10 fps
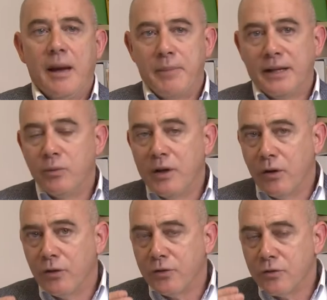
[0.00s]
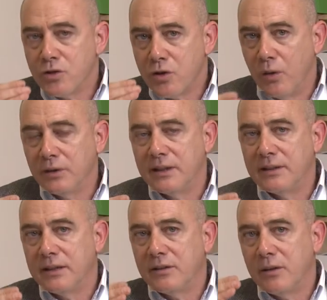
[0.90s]
But we also showed
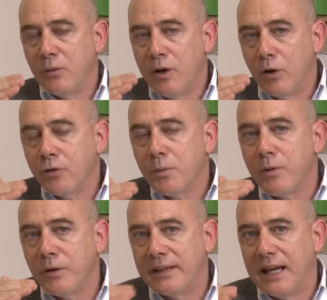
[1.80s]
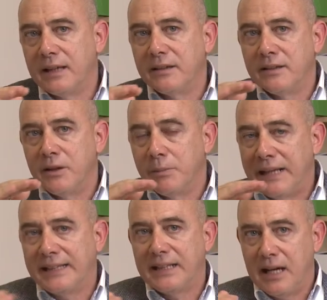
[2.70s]
that we also protect their
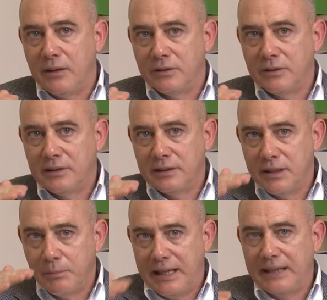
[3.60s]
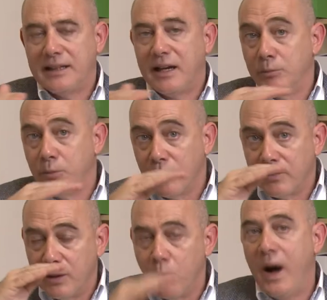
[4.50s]
blood count, that their blood count,
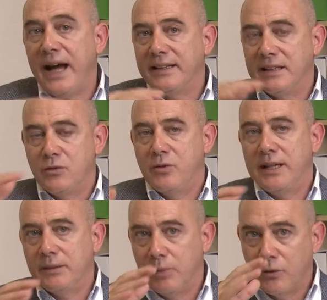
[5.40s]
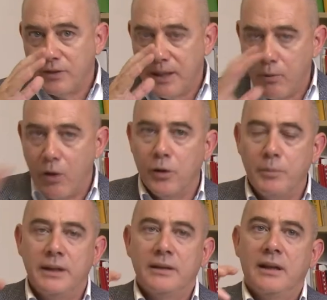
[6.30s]
both the white and red, both the
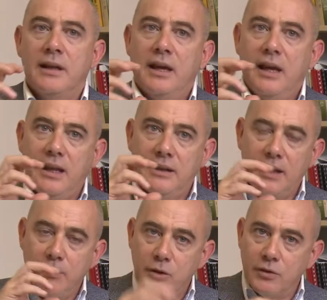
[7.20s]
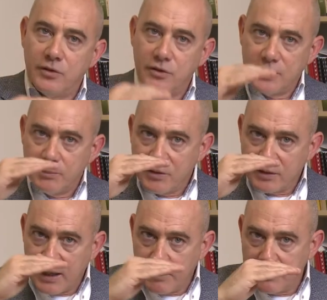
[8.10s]
hemoglobin and the immune system, is
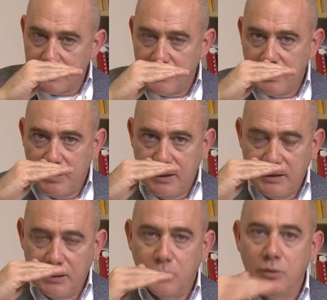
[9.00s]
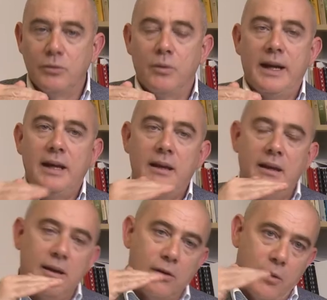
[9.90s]
kept in a good way
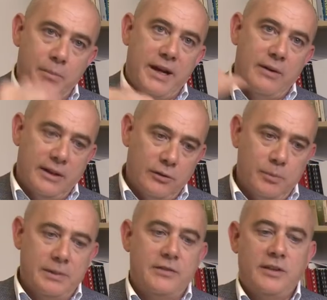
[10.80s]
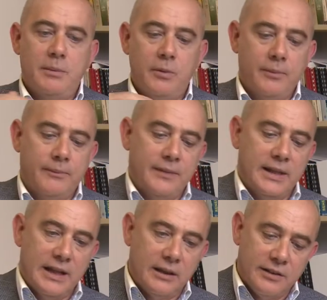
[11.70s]
comparing to placebo.
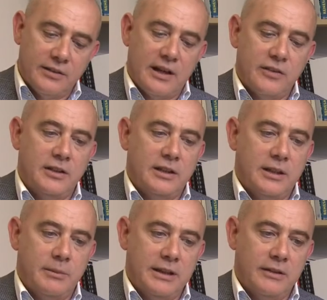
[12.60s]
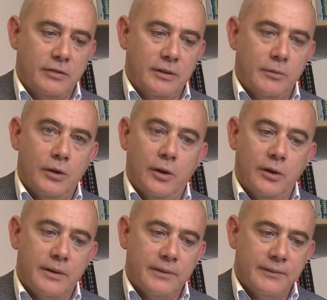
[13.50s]
And I'll discuss it in a minute longer.